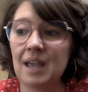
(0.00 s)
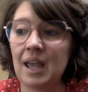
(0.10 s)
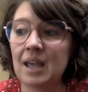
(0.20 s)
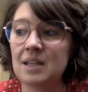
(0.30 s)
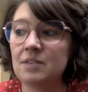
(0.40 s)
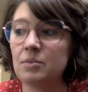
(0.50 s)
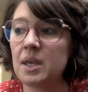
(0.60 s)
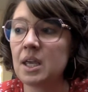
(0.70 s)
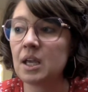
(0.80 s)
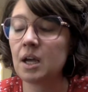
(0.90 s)
And if we
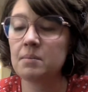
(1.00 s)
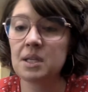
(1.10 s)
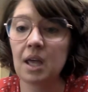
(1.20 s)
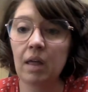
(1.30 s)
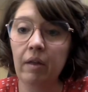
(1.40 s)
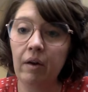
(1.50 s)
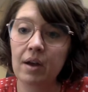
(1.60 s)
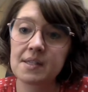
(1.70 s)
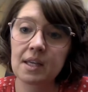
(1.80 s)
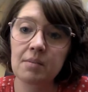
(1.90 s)
can come together
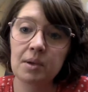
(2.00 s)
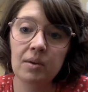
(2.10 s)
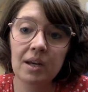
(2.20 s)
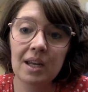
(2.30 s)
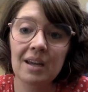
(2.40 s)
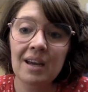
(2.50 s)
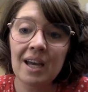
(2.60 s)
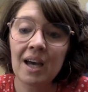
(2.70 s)
as a community